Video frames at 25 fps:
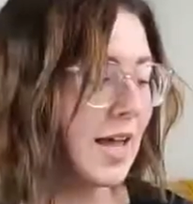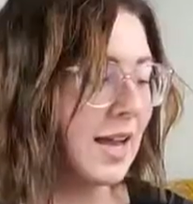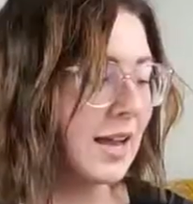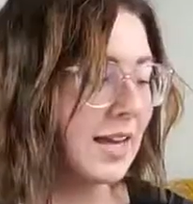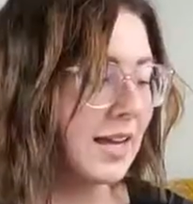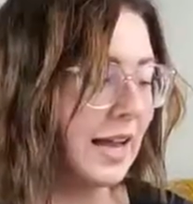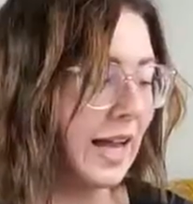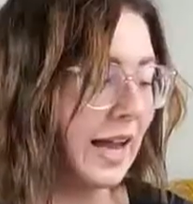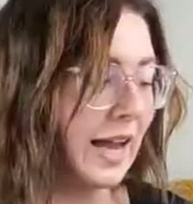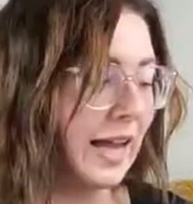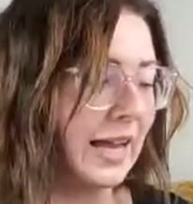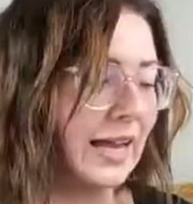
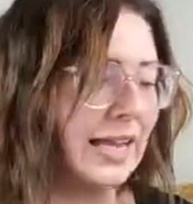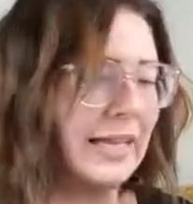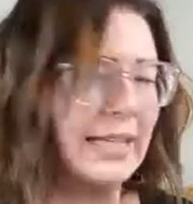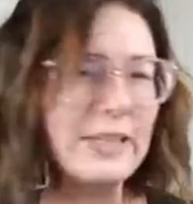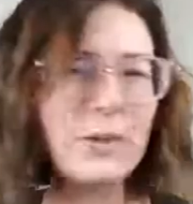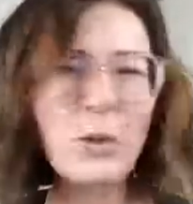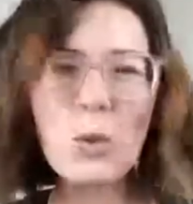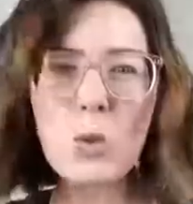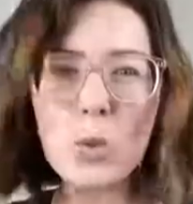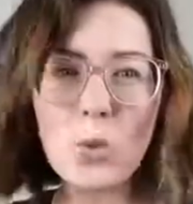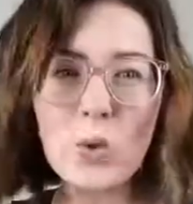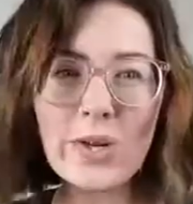
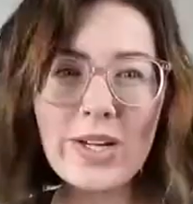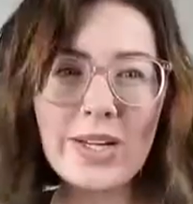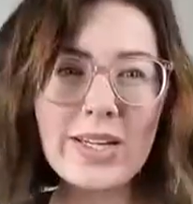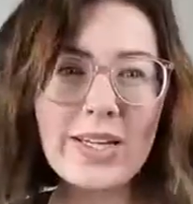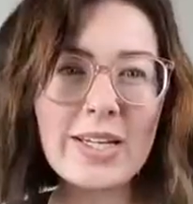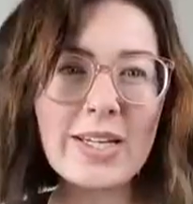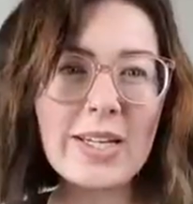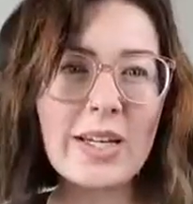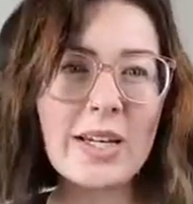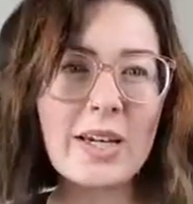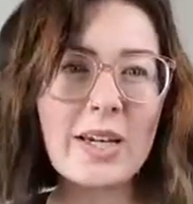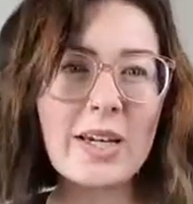
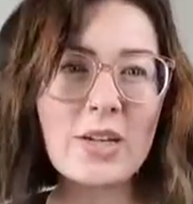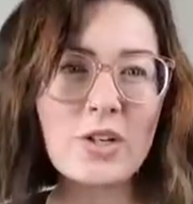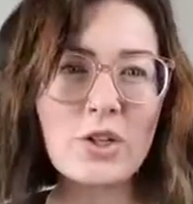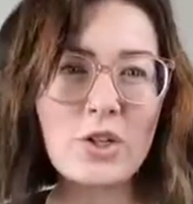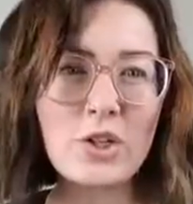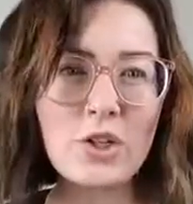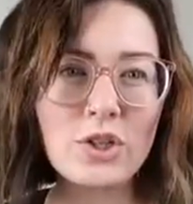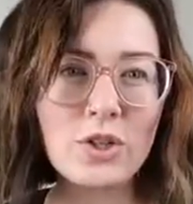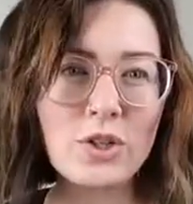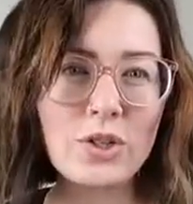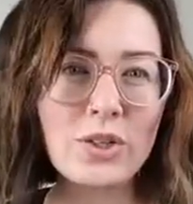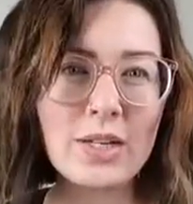9-week
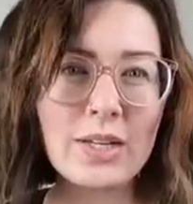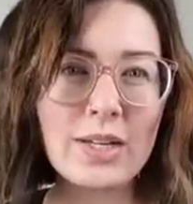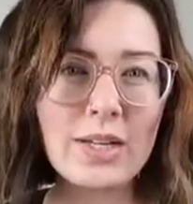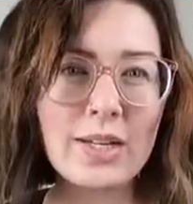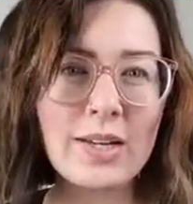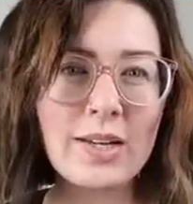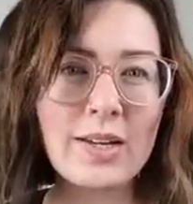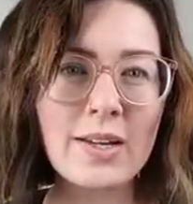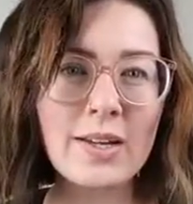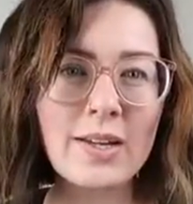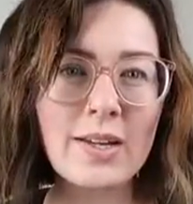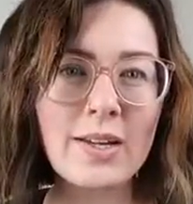
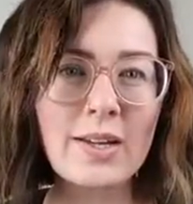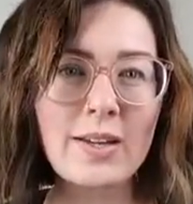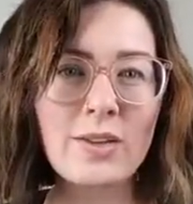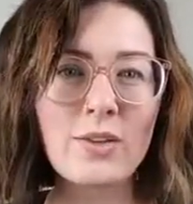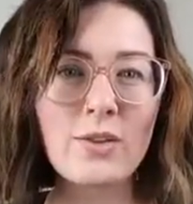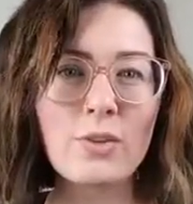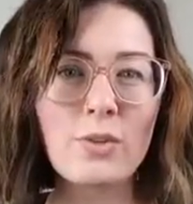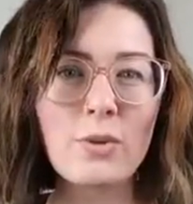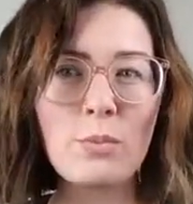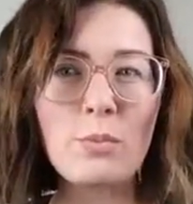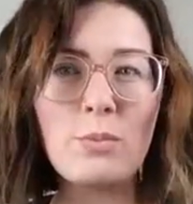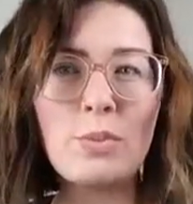journey
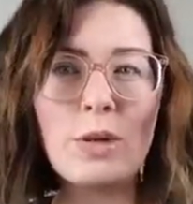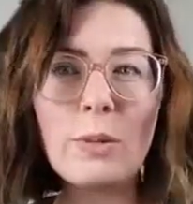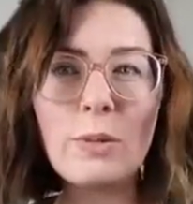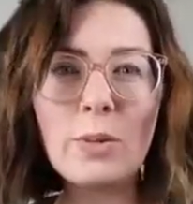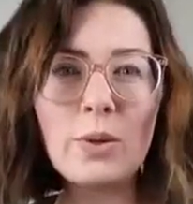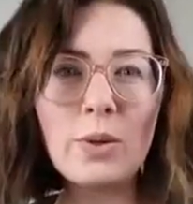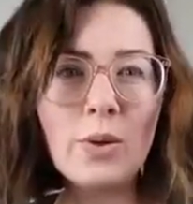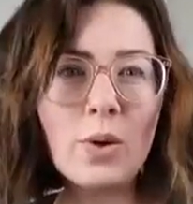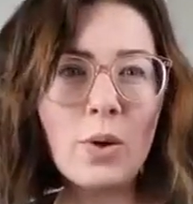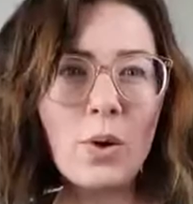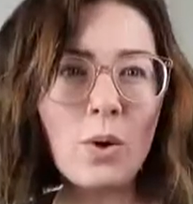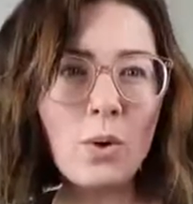through
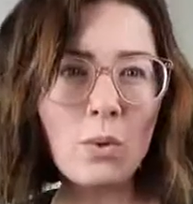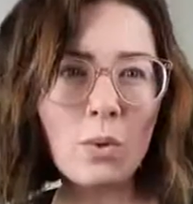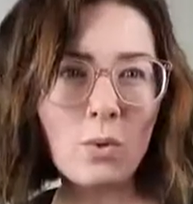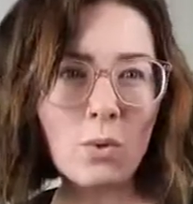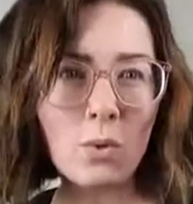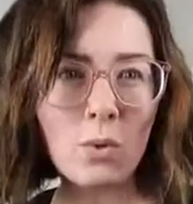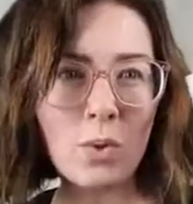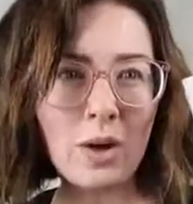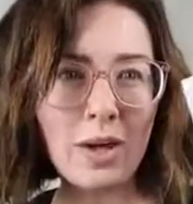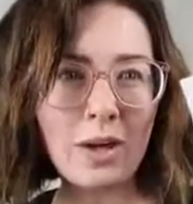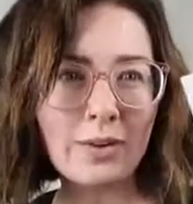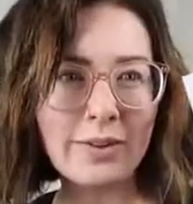biblical
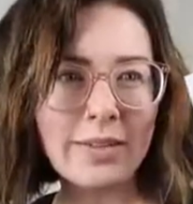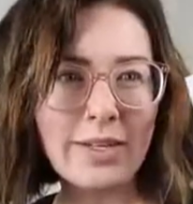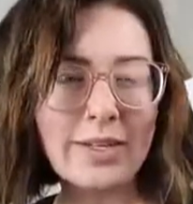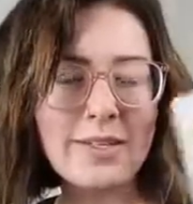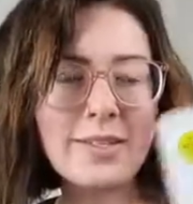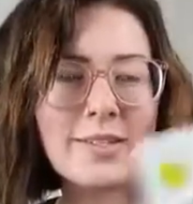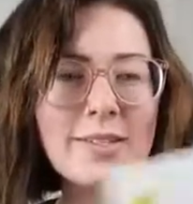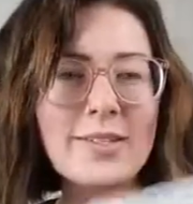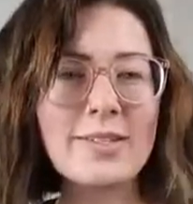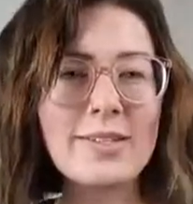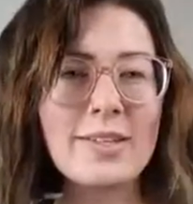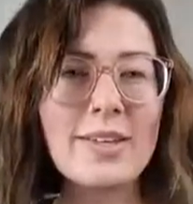
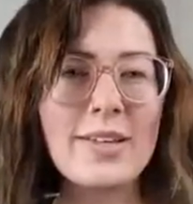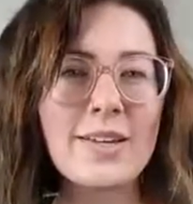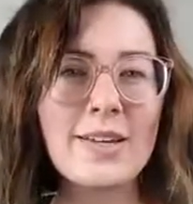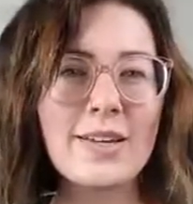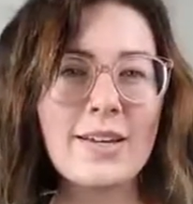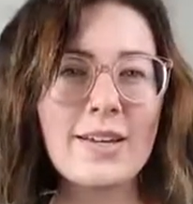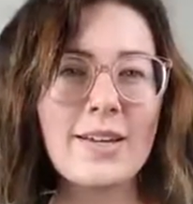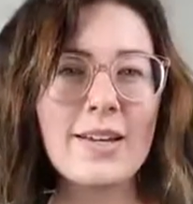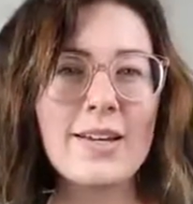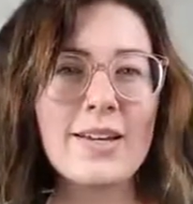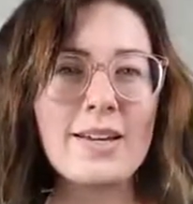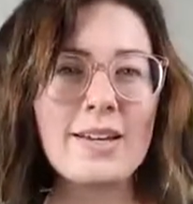wellness
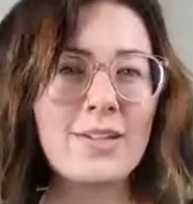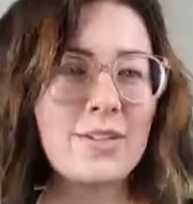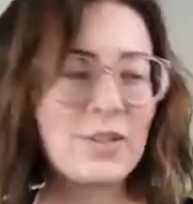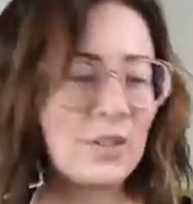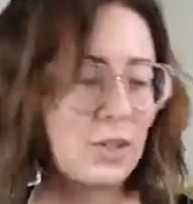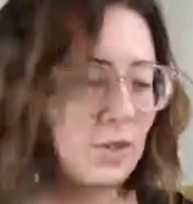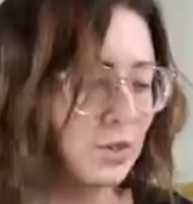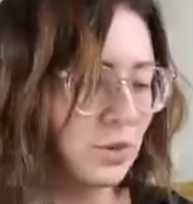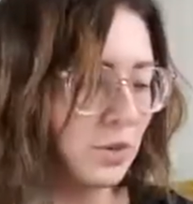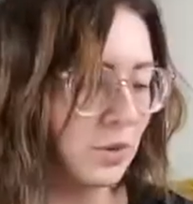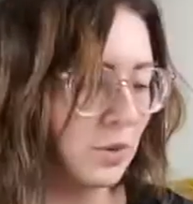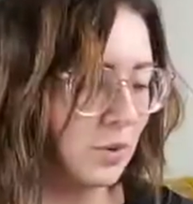
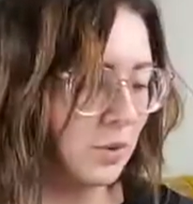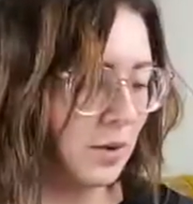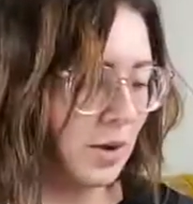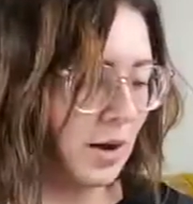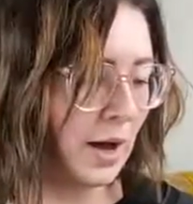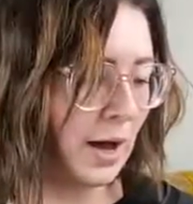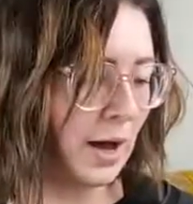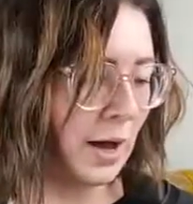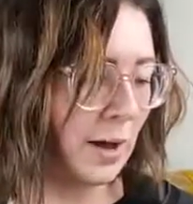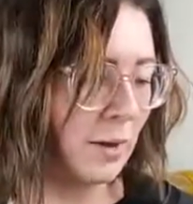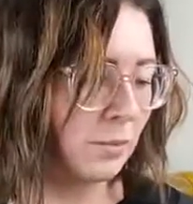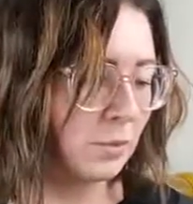to
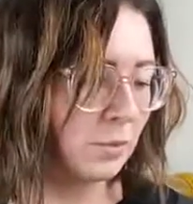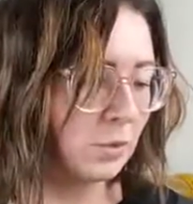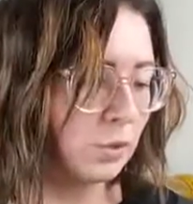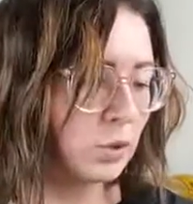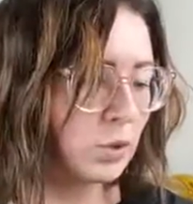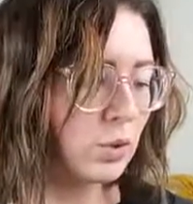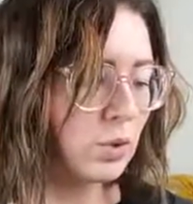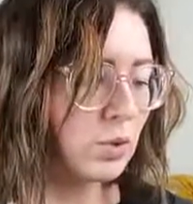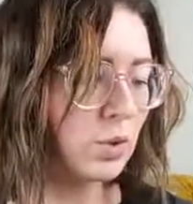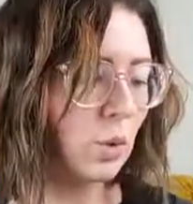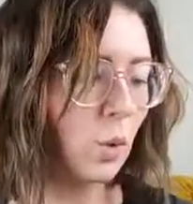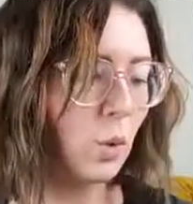
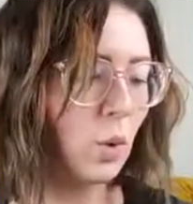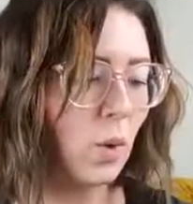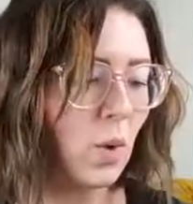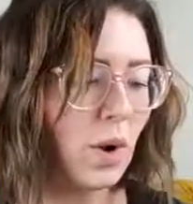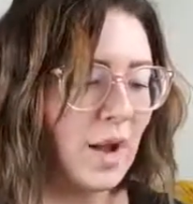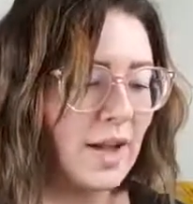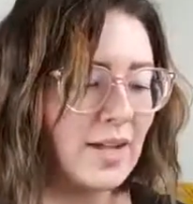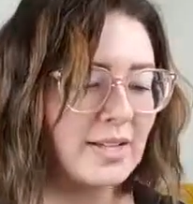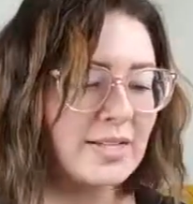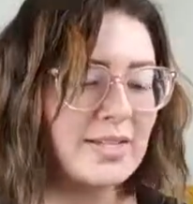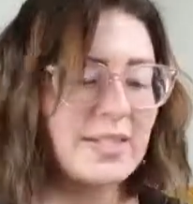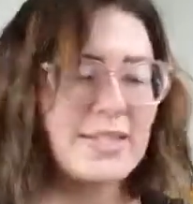lose what
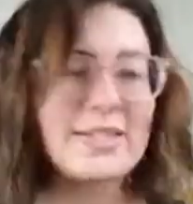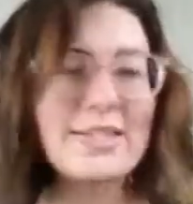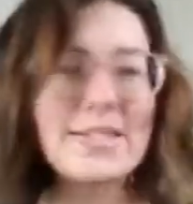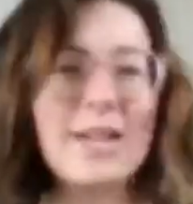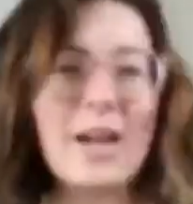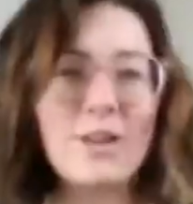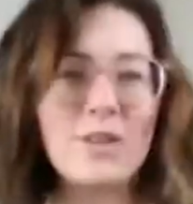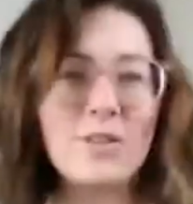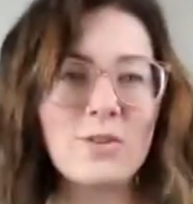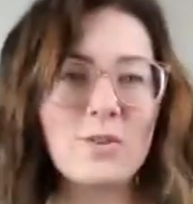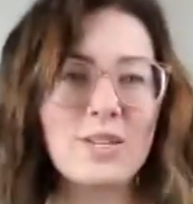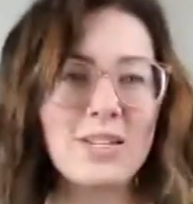weighs us
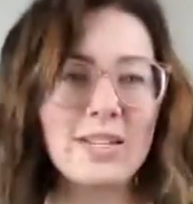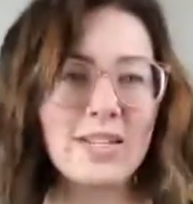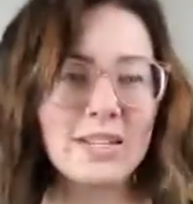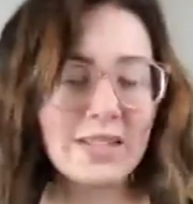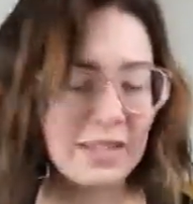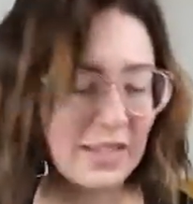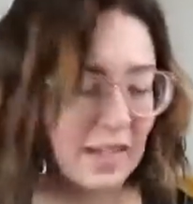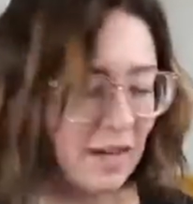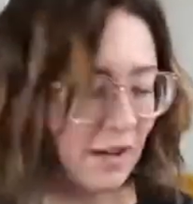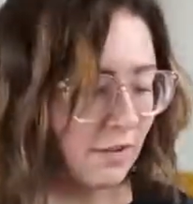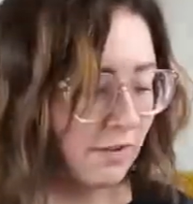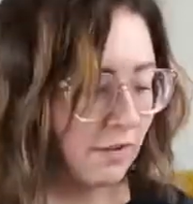down so we can
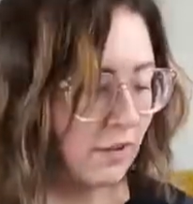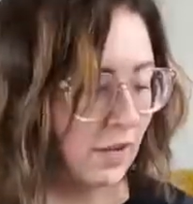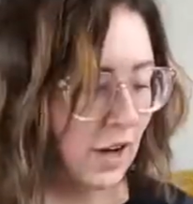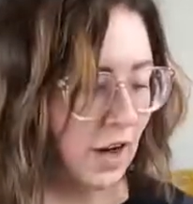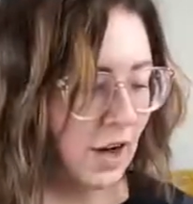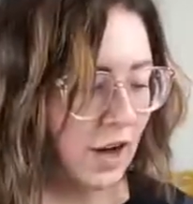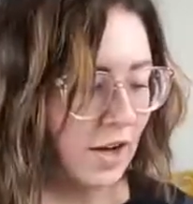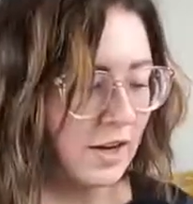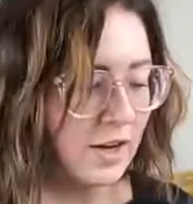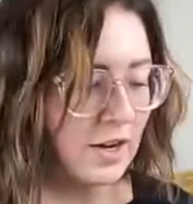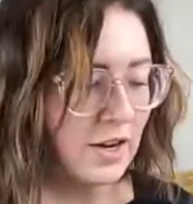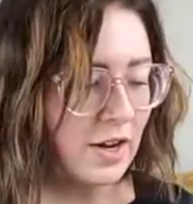love
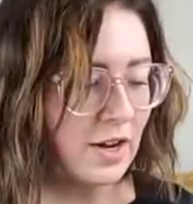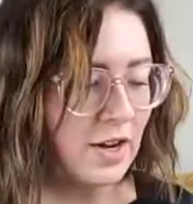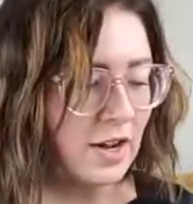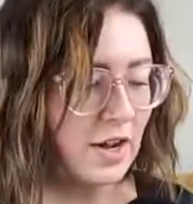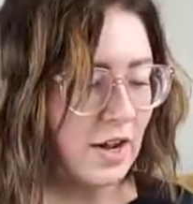God,